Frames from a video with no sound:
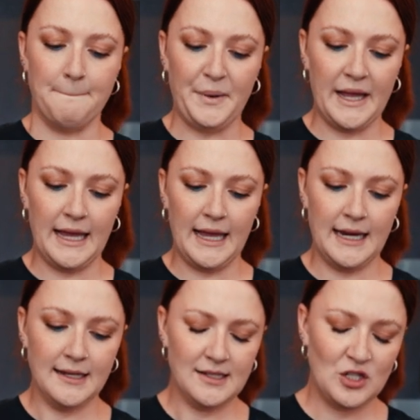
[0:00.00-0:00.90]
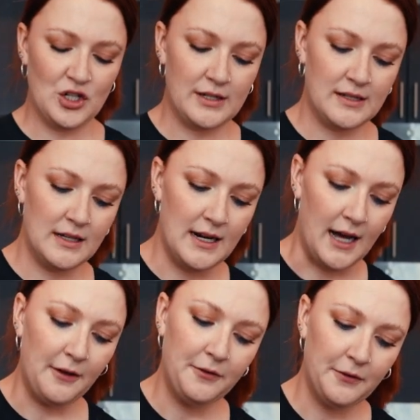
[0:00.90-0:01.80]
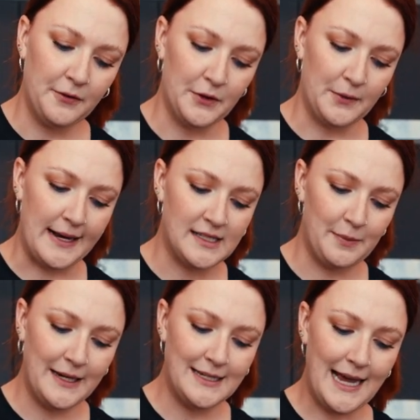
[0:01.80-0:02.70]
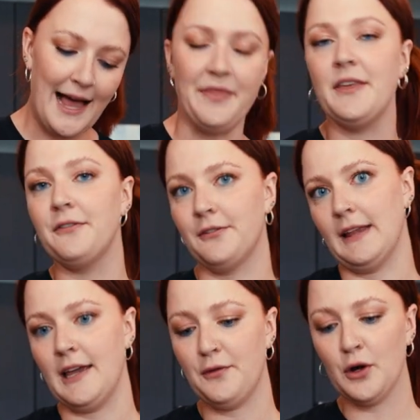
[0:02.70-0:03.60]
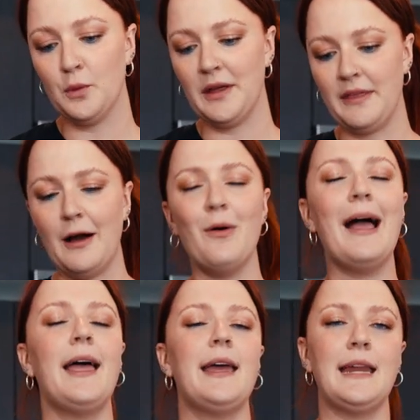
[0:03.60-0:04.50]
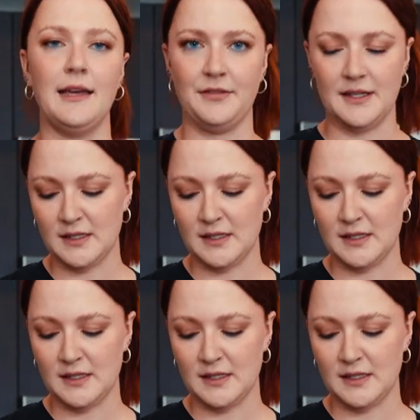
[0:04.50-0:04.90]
But it is just enough for the recipe to add the flavor without any of the